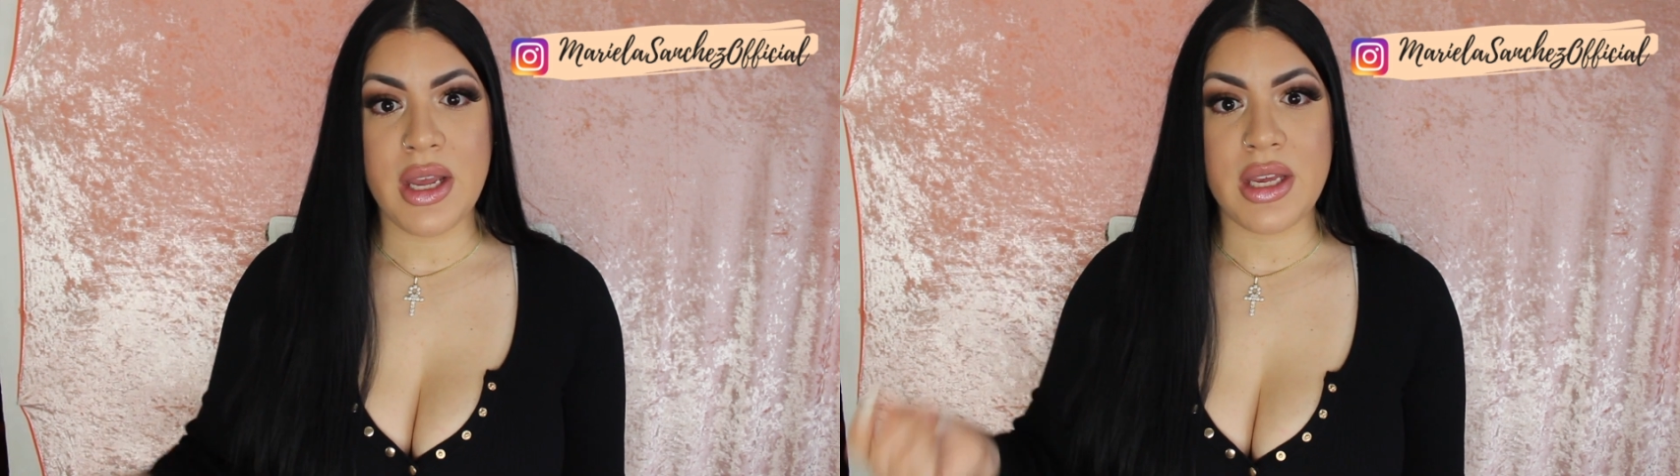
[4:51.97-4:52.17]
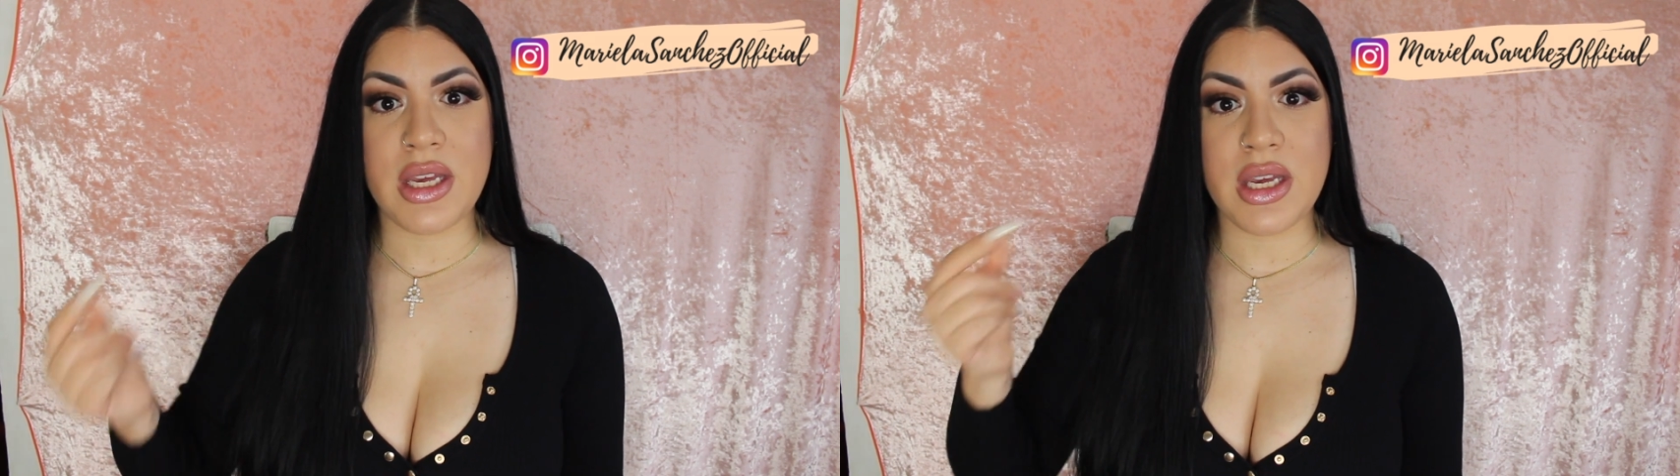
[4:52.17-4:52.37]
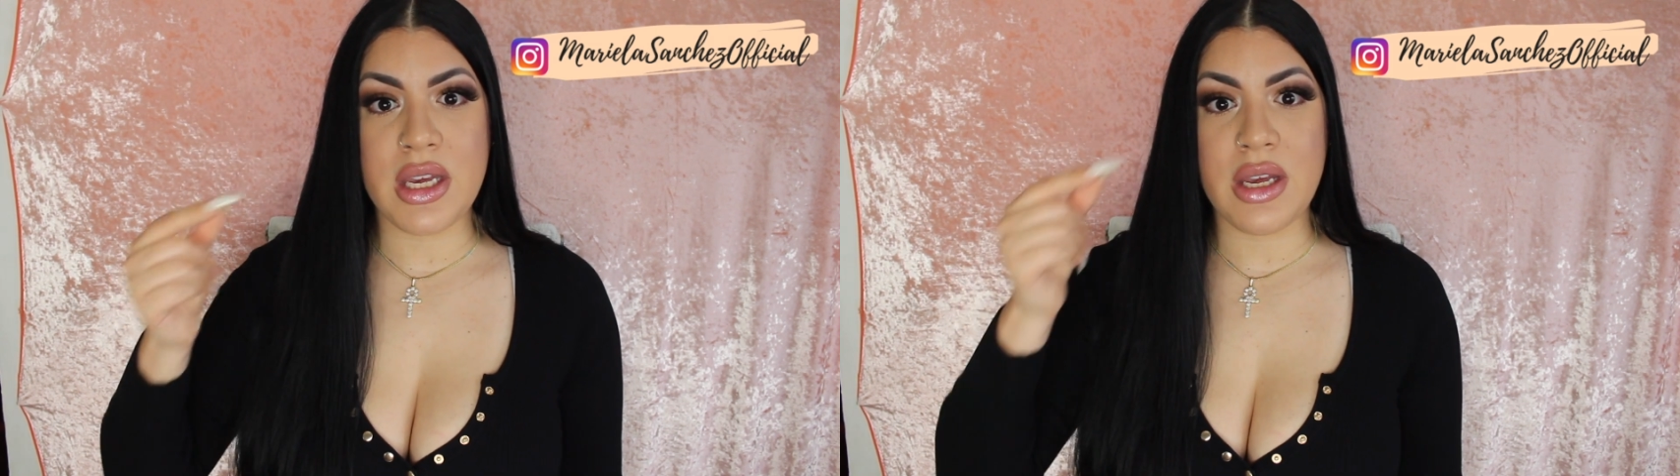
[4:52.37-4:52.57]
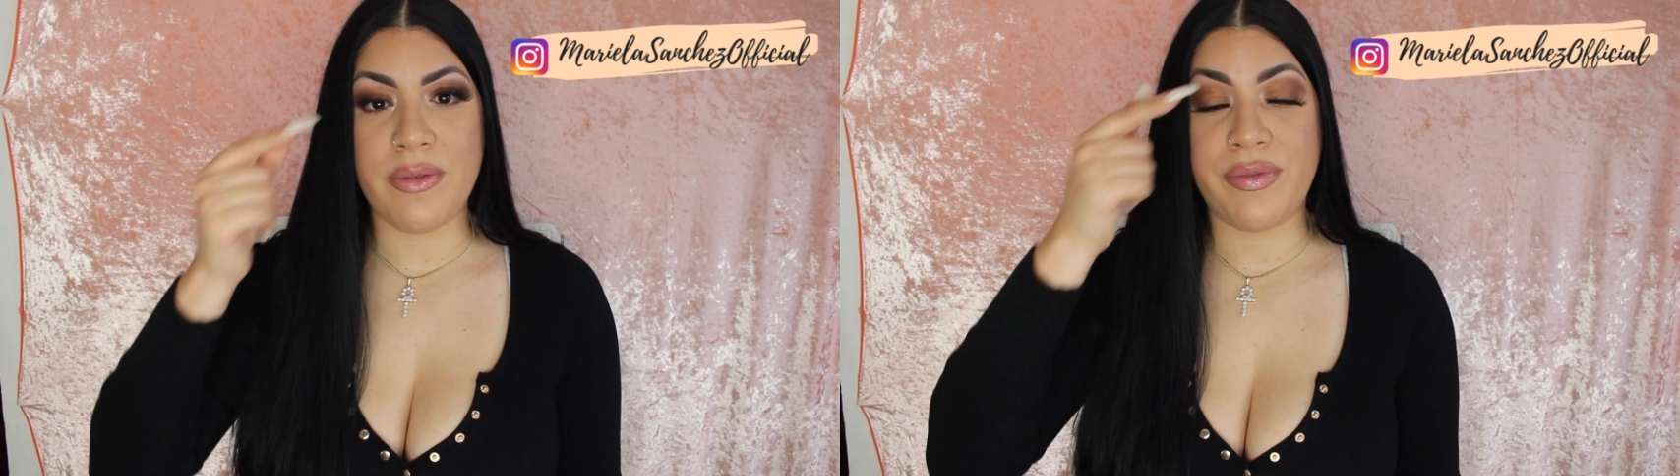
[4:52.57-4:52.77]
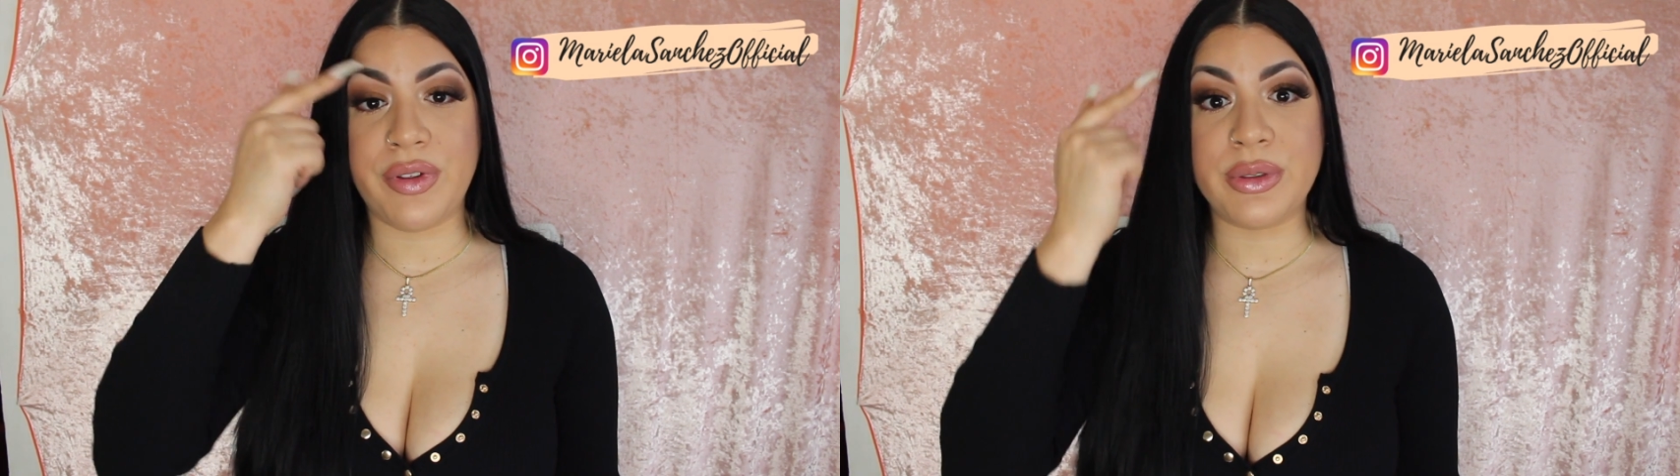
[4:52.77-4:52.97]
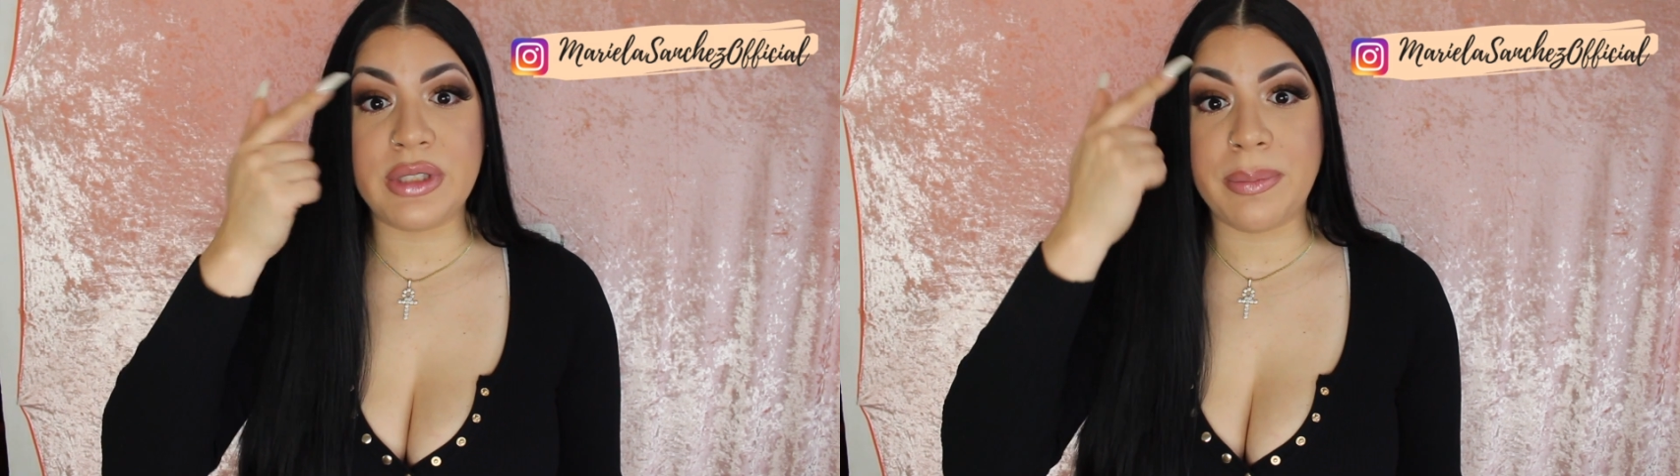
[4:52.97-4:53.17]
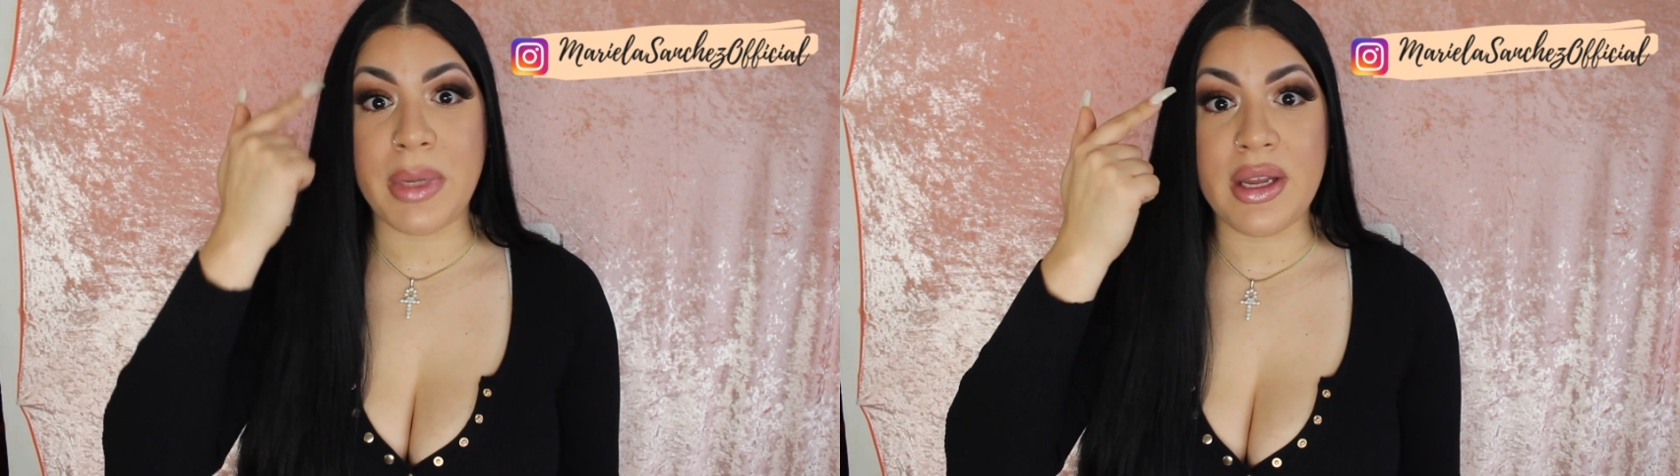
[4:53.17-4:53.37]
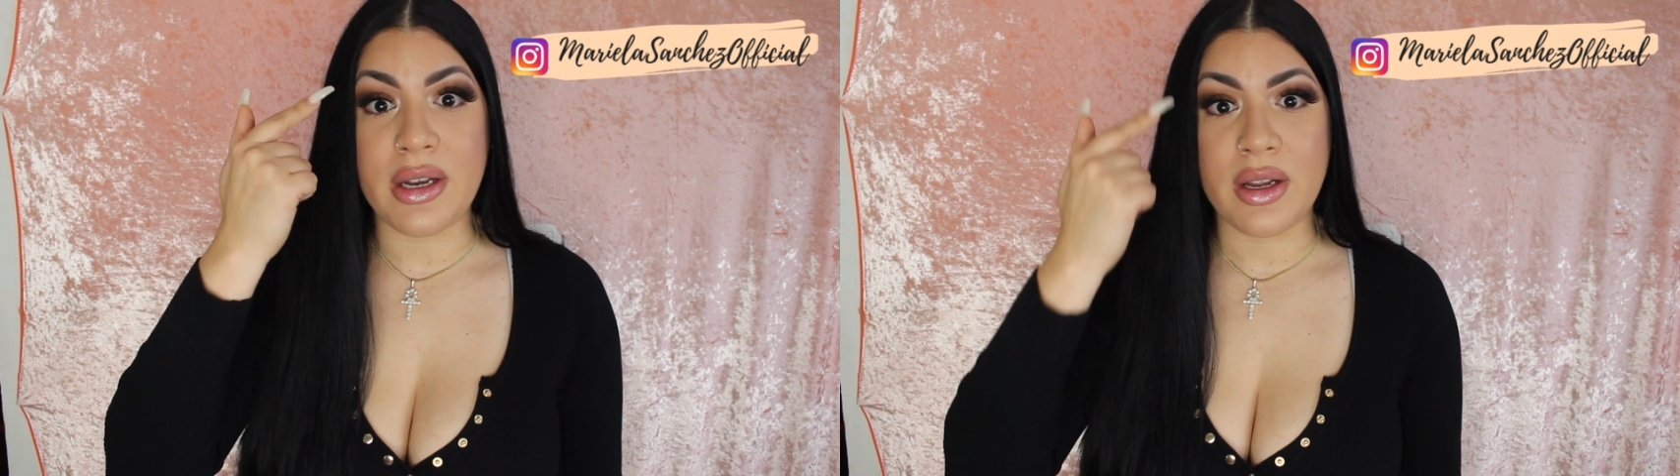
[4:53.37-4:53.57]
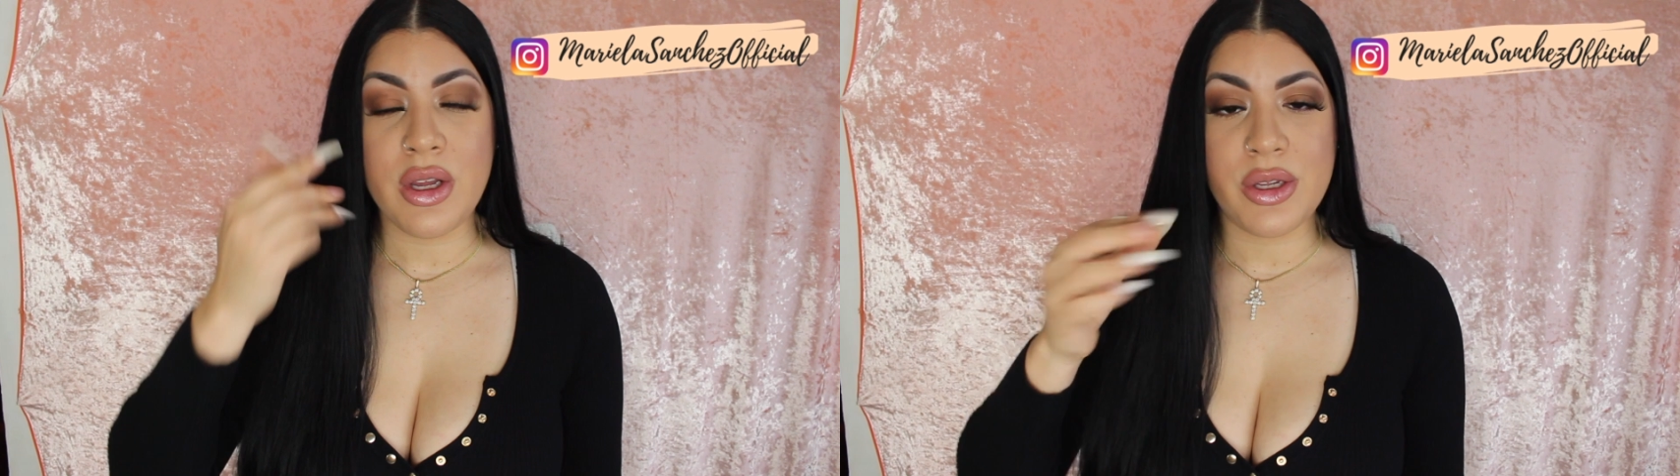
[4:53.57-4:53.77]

he filled them in.